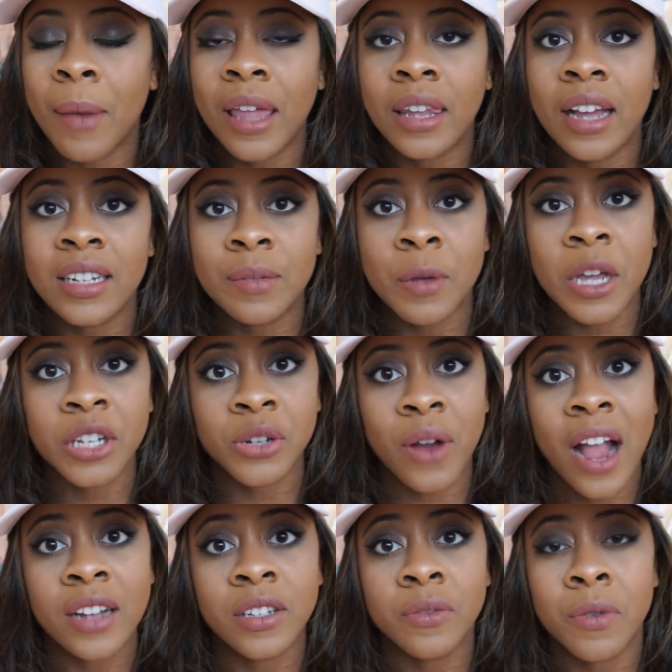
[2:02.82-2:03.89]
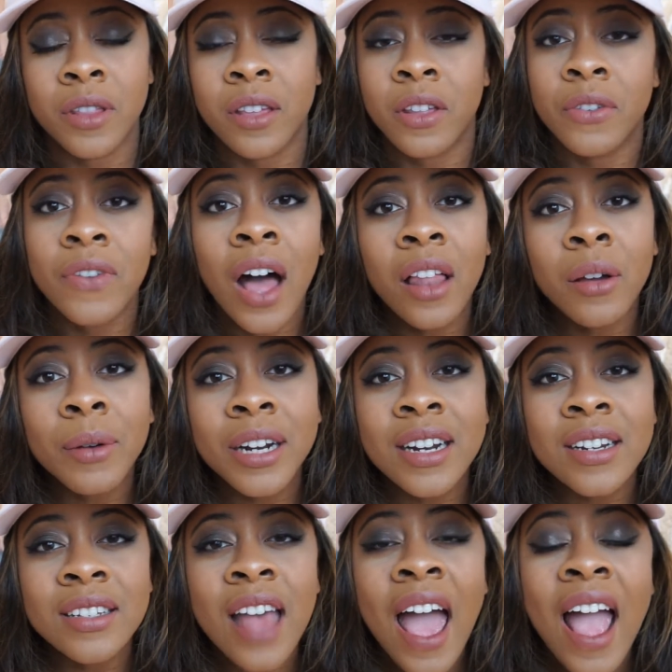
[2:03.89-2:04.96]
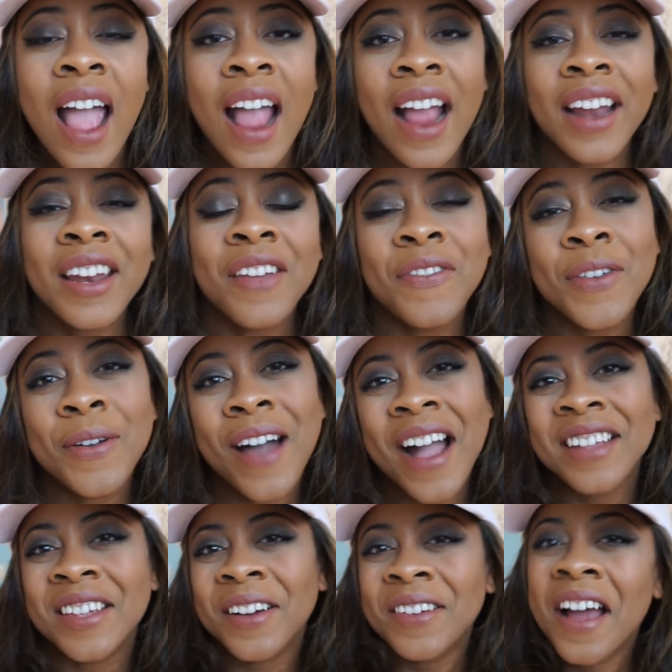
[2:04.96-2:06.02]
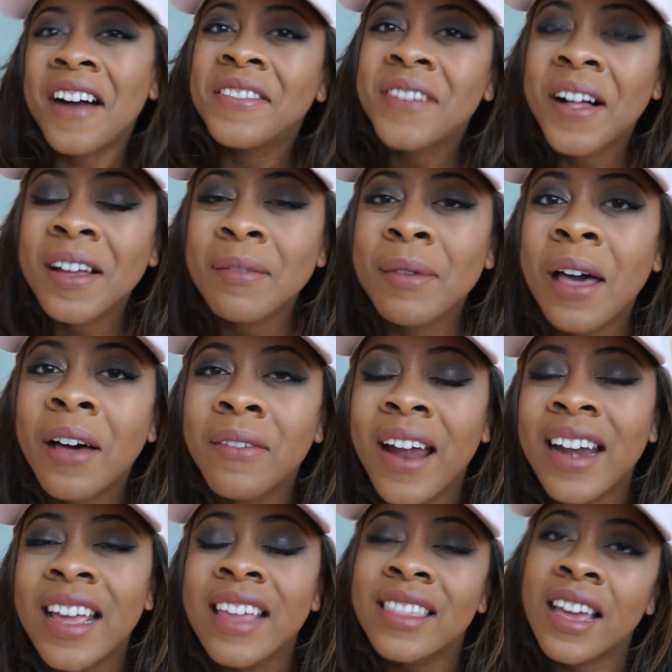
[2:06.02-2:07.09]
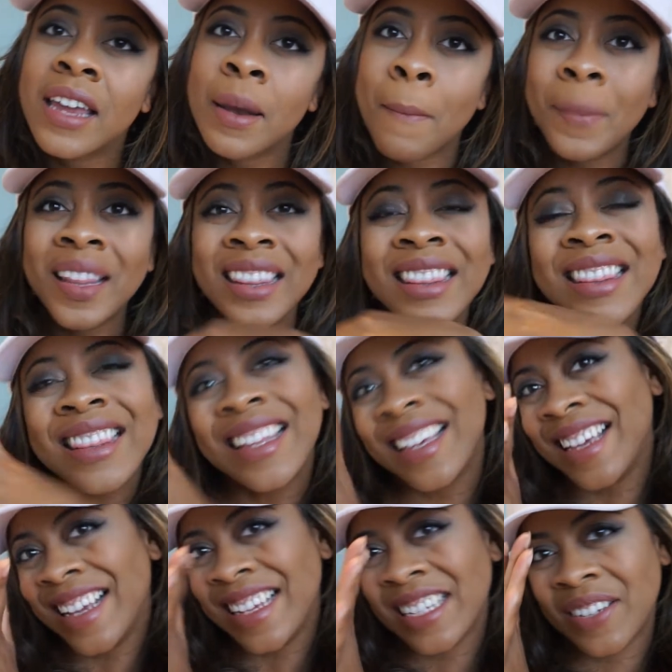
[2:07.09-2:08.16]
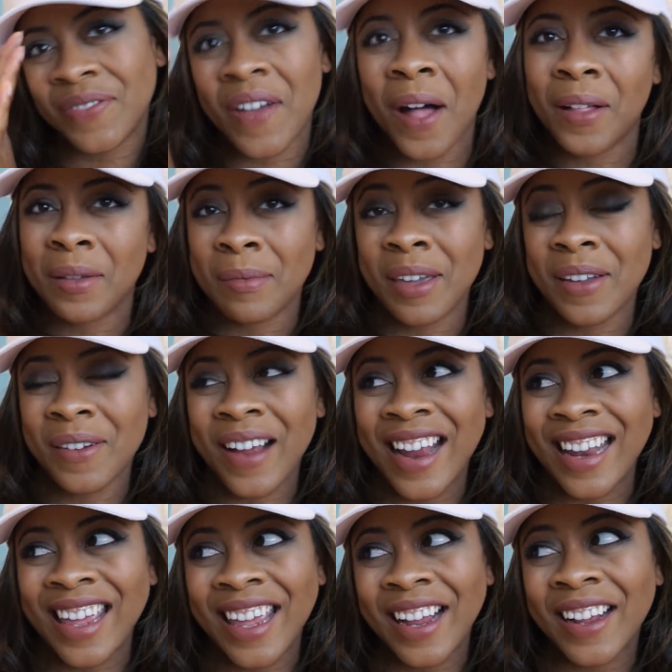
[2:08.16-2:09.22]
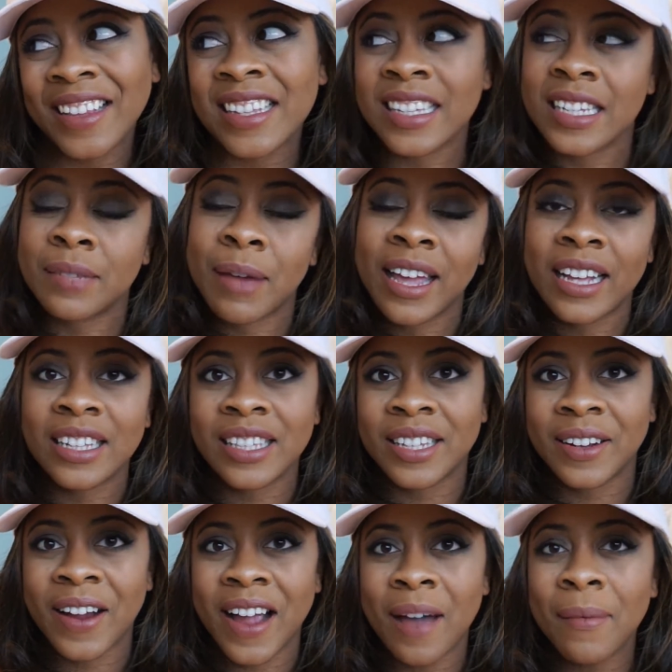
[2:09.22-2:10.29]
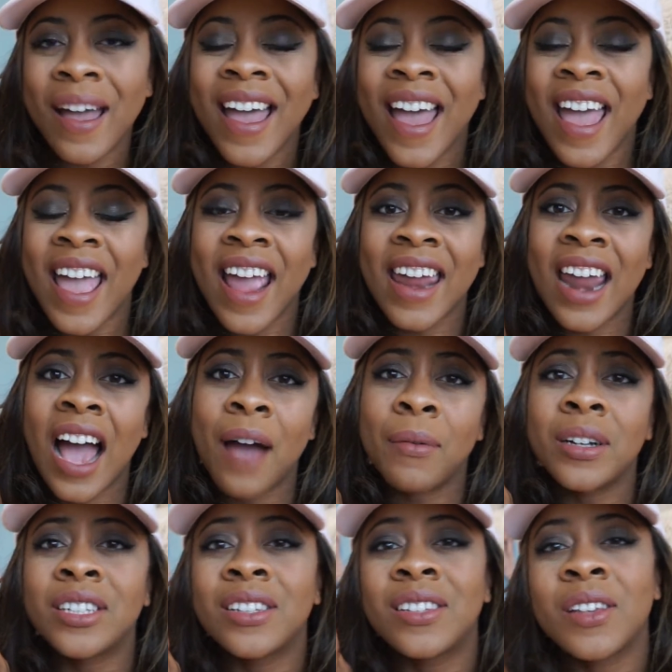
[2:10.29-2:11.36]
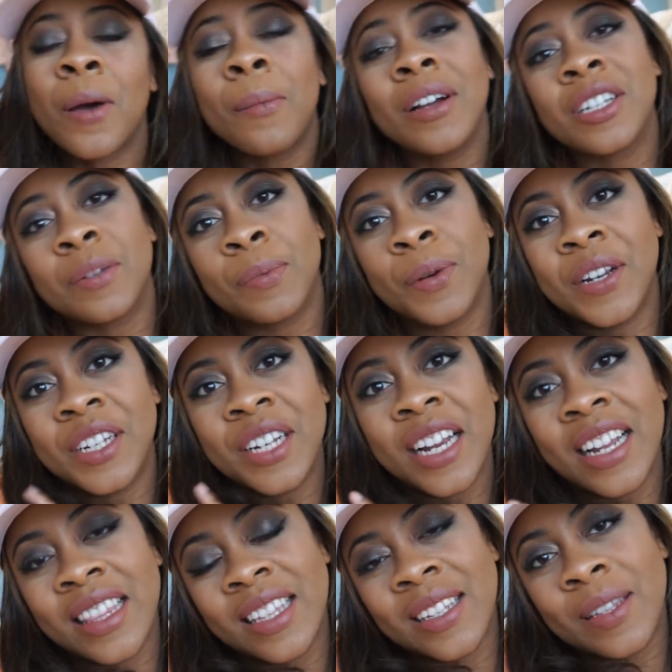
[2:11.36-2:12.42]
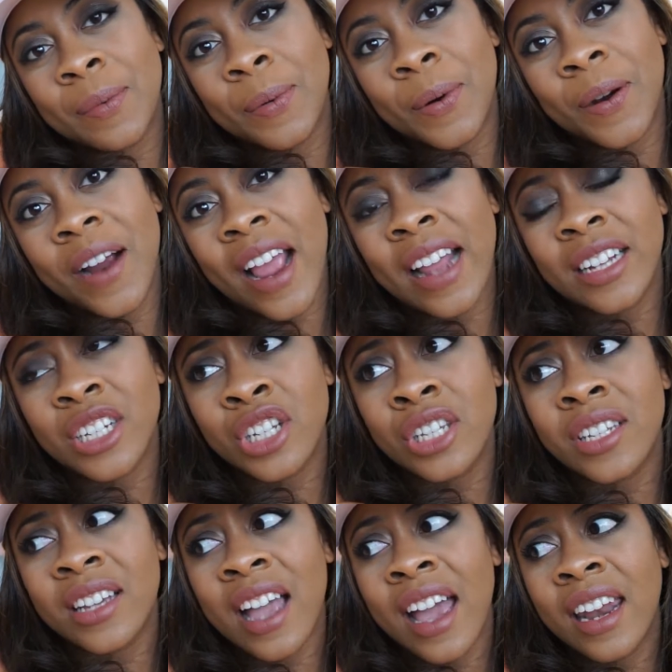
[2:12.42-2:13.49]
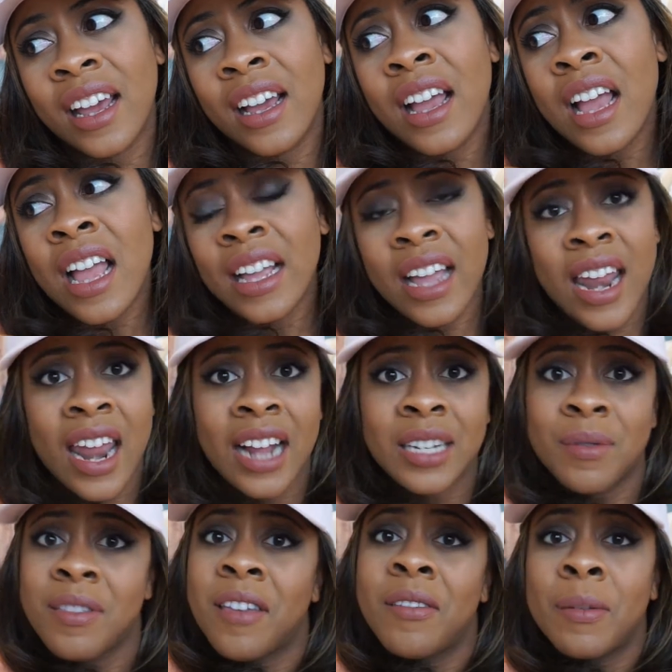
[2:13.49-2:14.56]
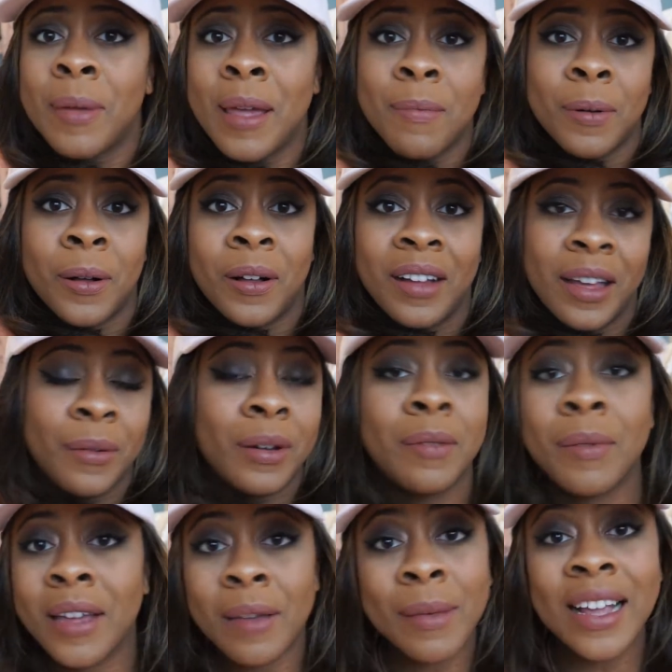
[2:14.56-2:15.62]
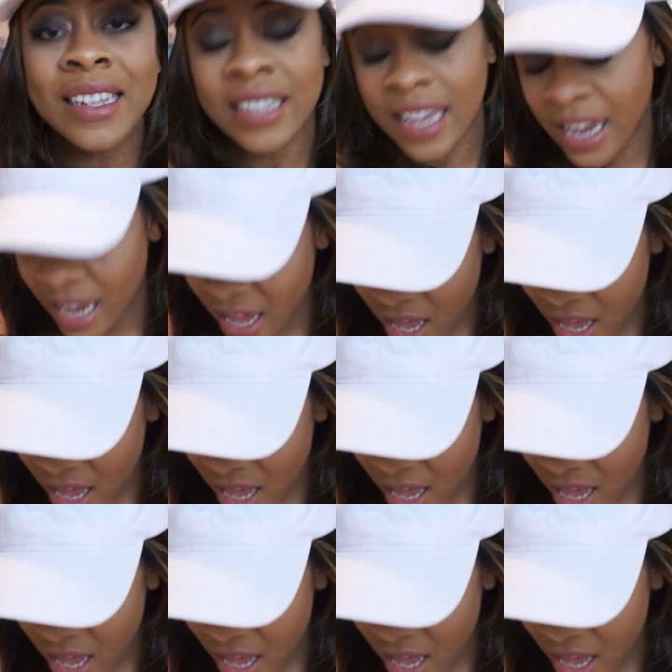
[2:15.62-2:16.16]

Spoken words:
I like to be interactive with other followers. And if you guys are not following me already, then please follow me right here. This is my Instagram. And I would so much appreciate it, the support, and just to kind of connect with other people. It would be amazing.